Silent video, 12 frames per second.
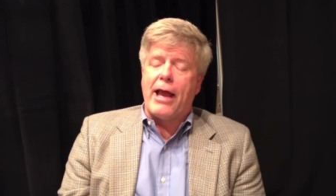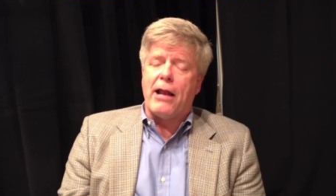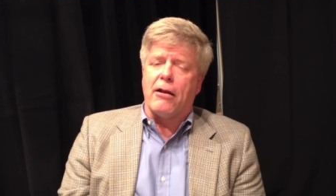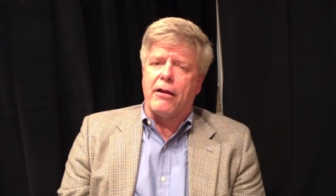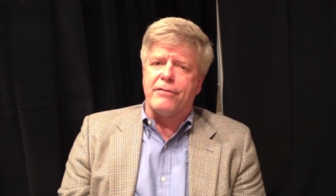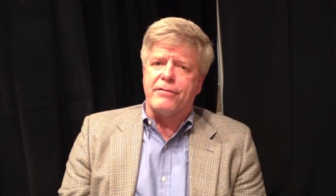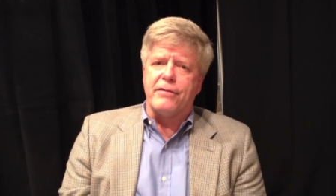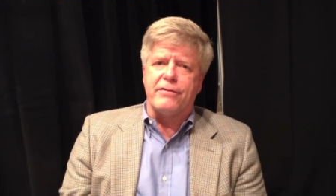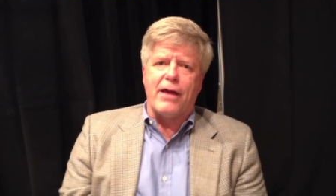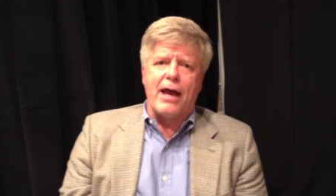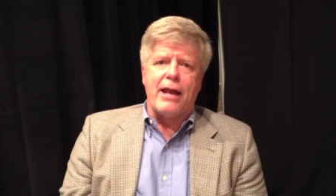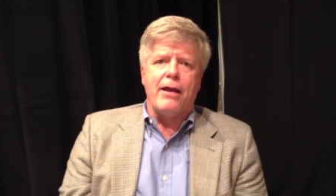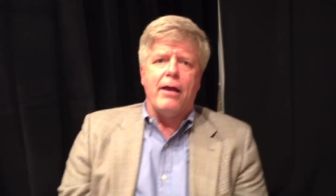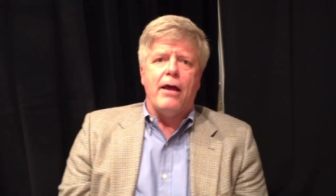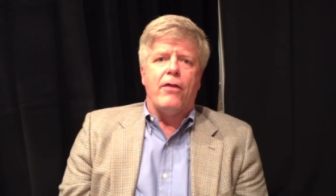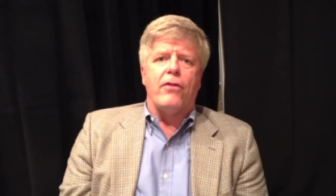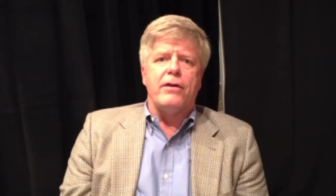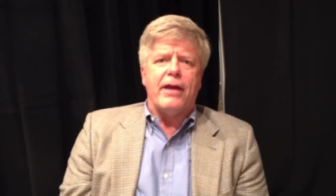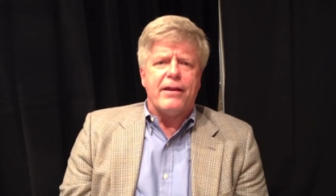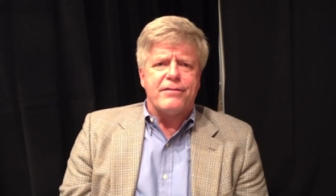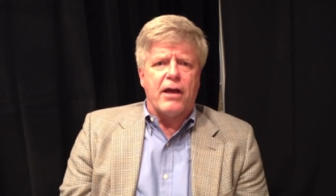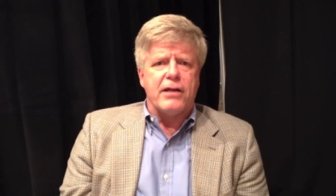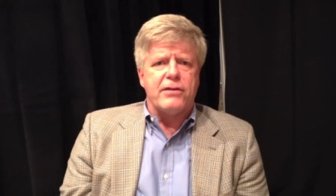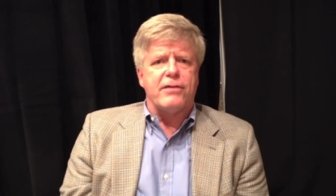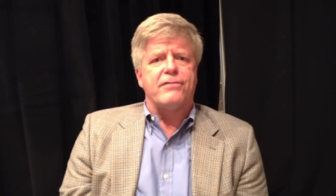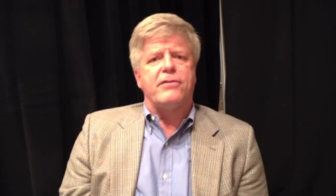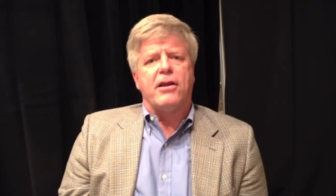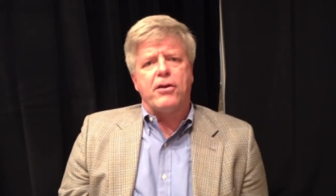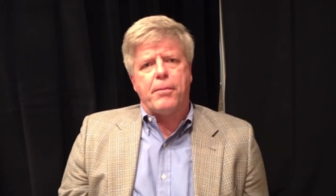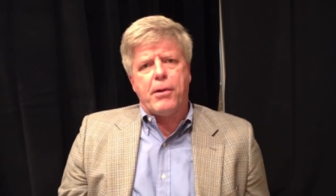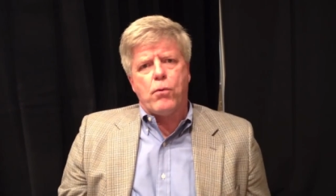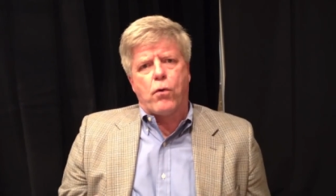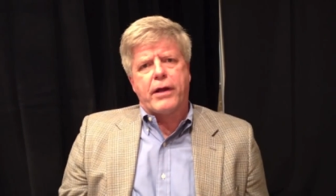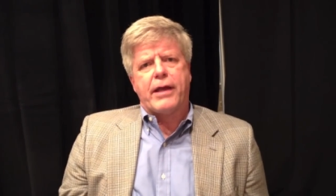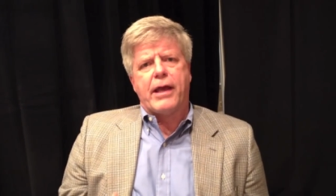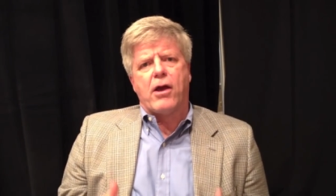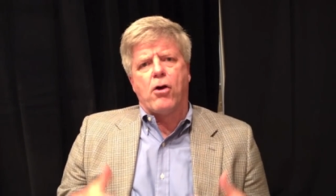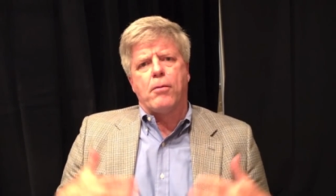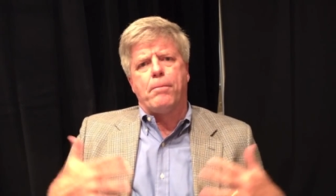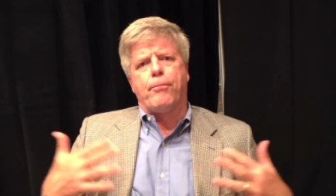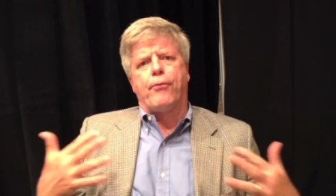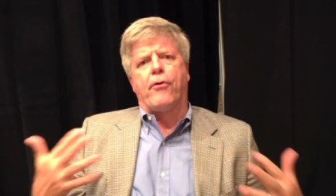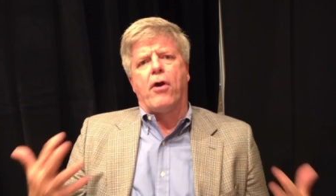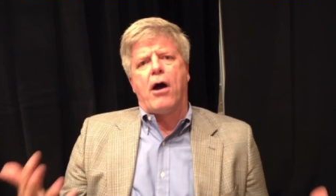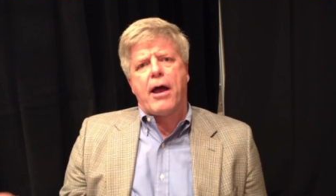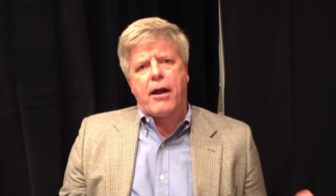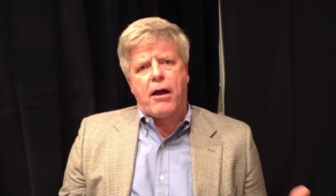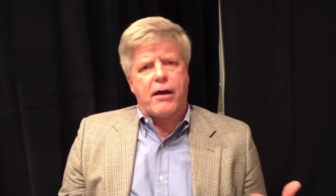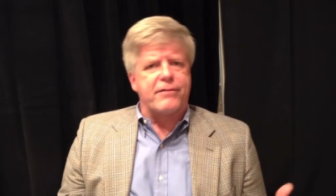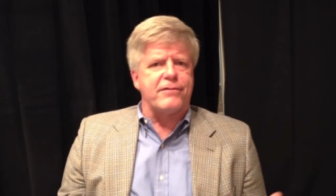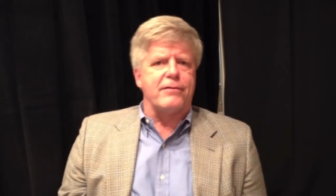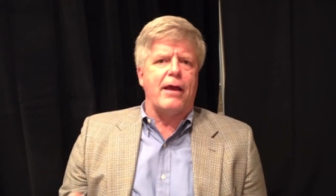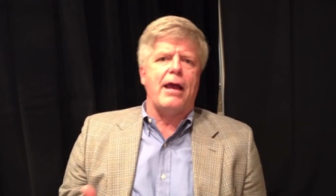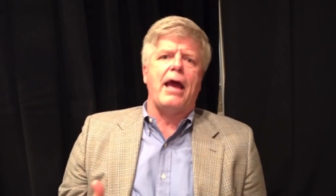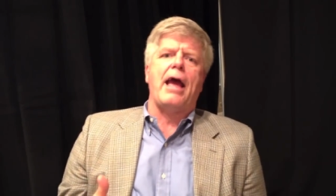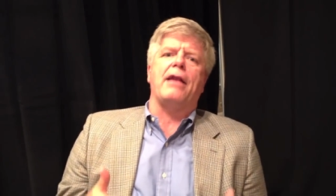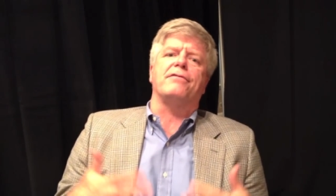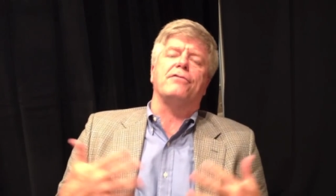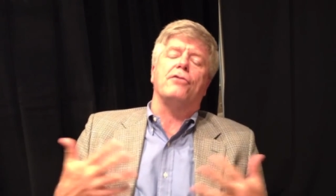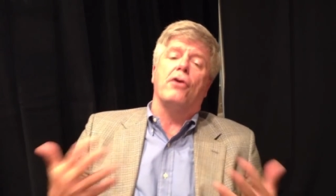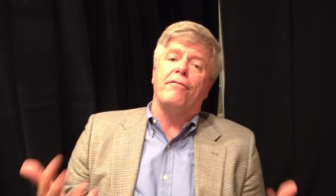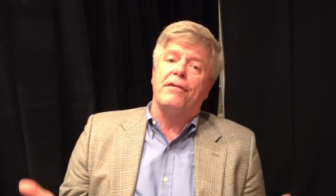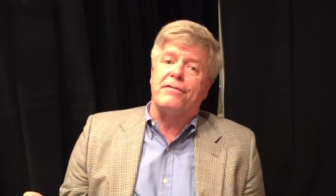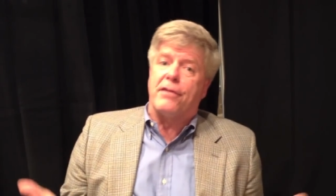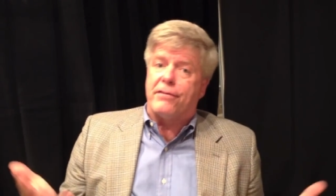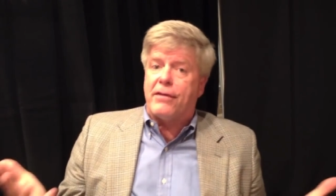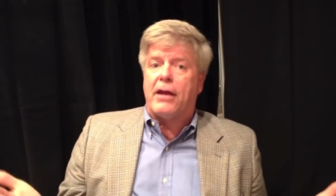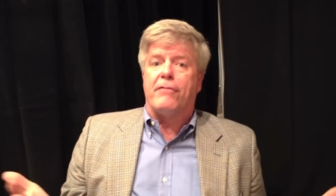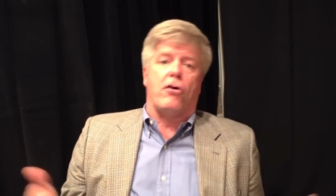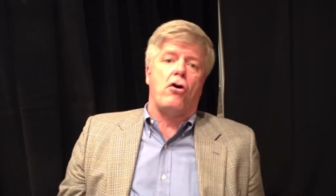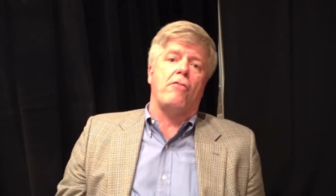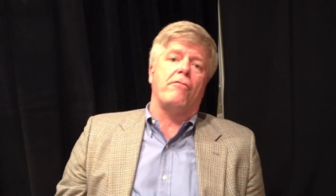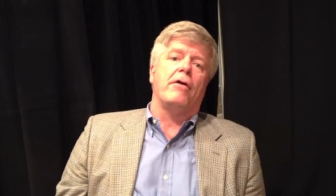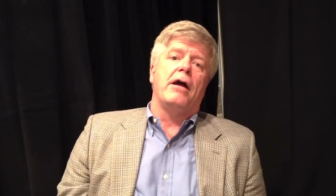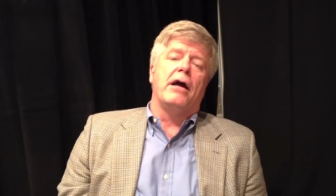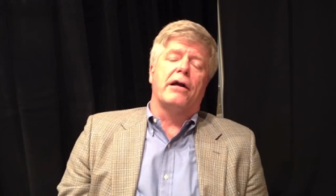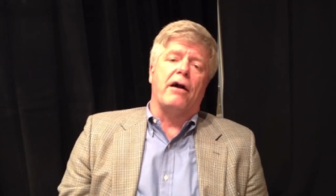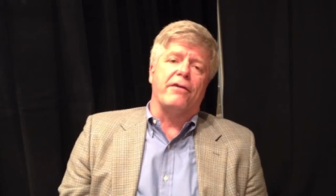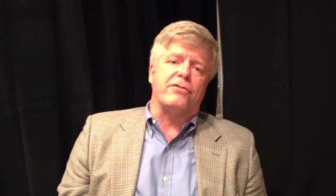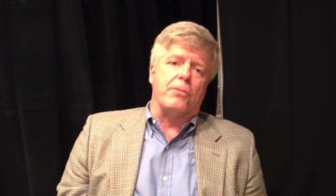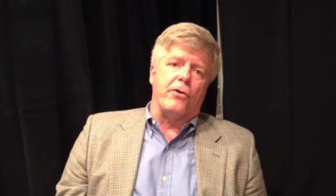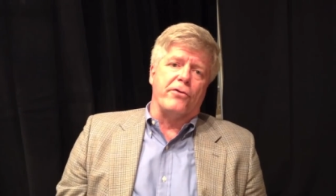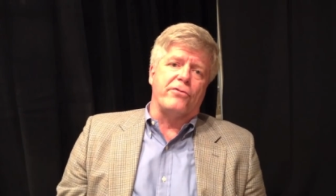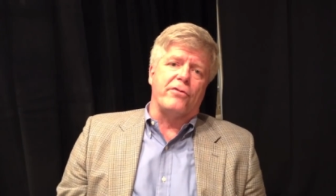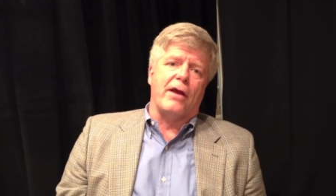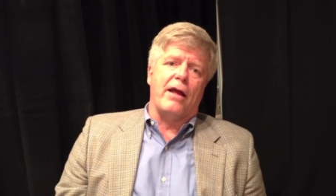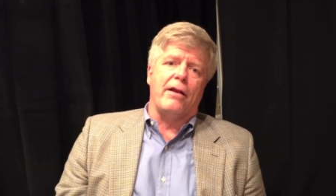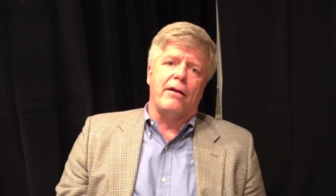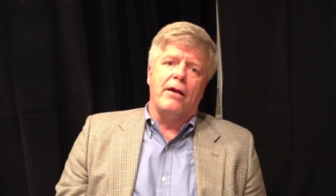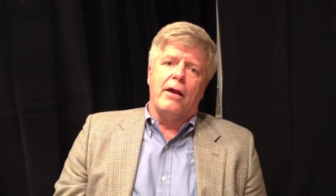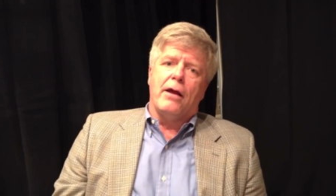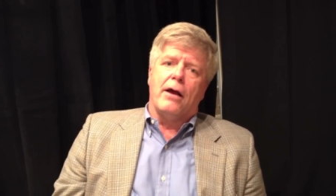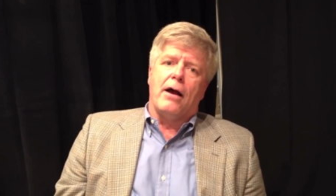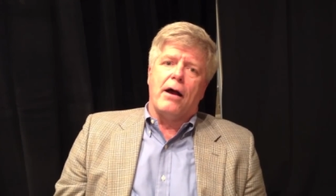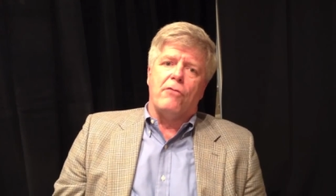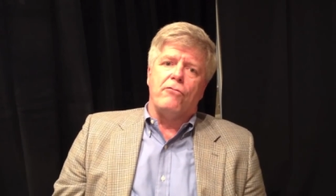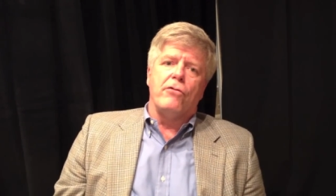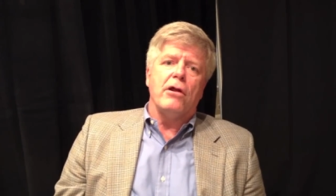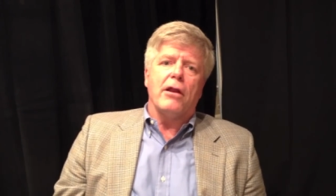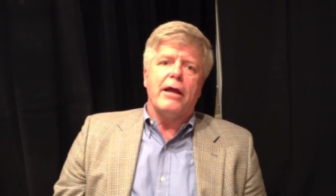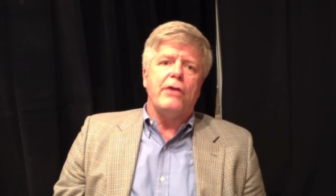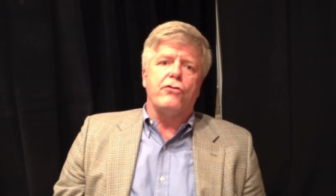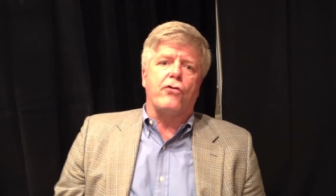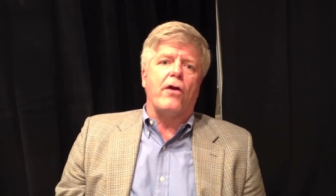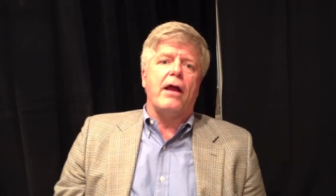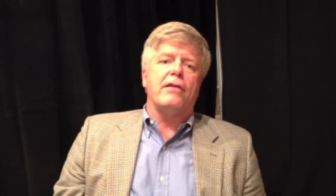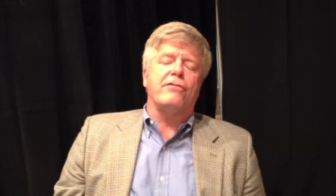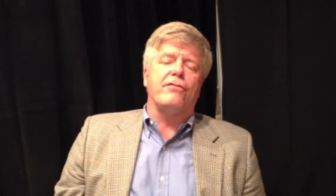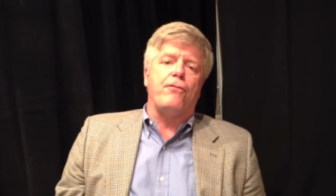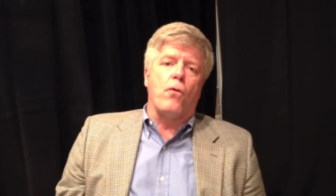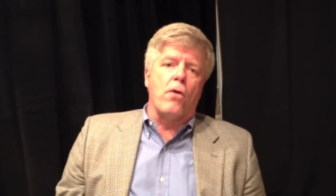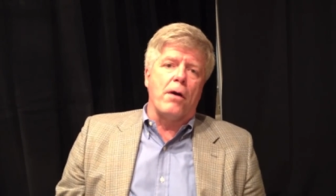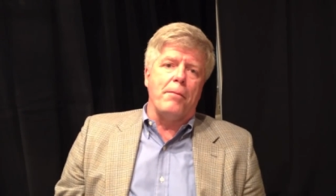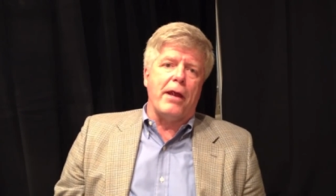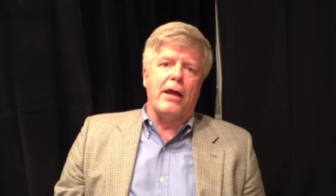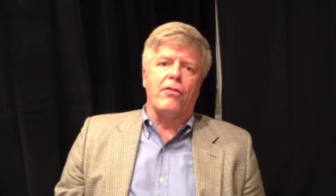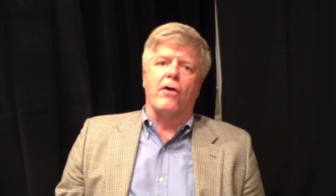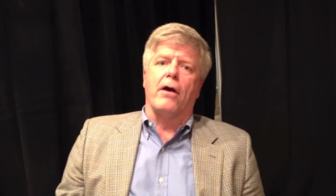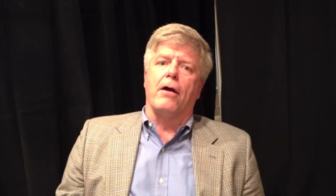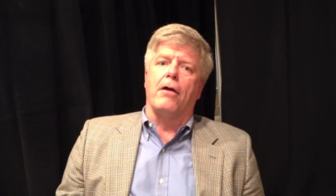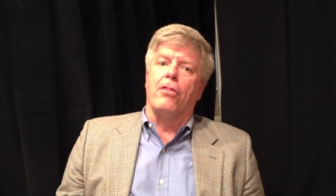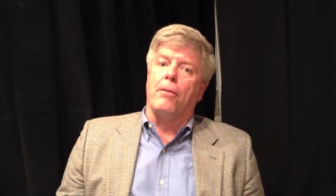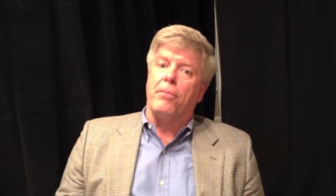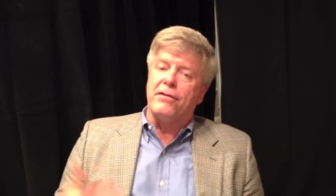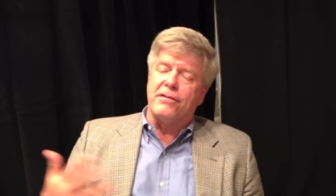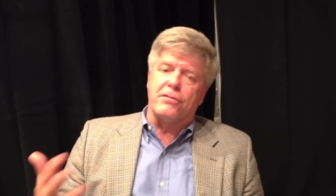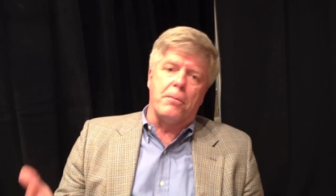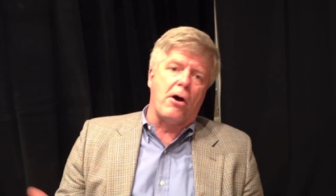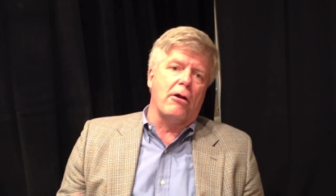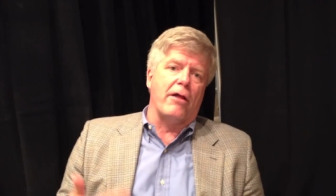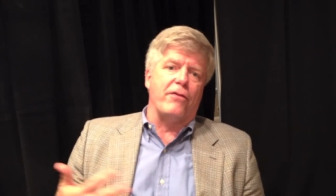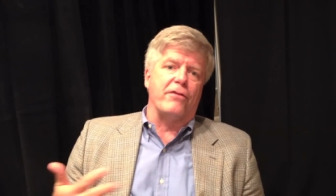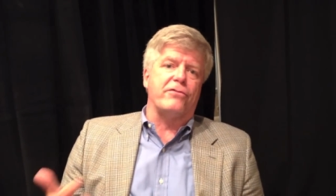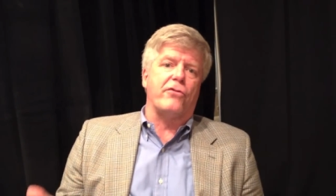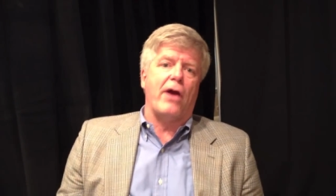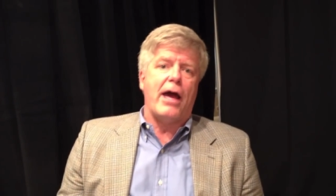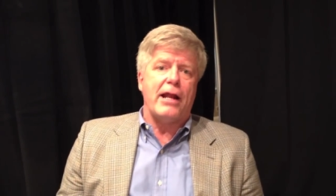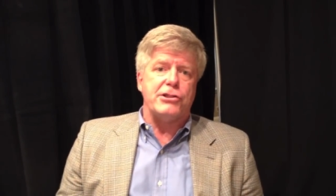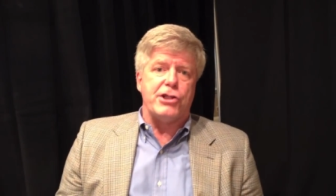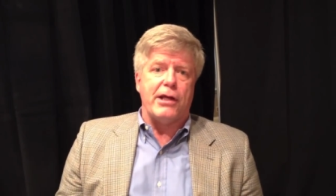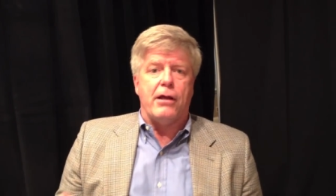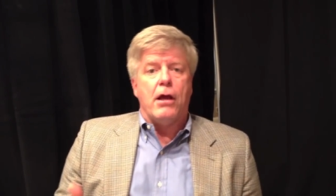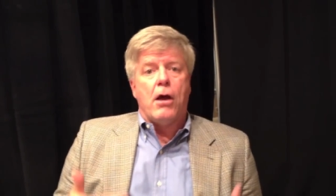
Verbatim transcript: analysts is that the data scientists tend to be working on products and services that involve customers and really transforming the business model and the strategy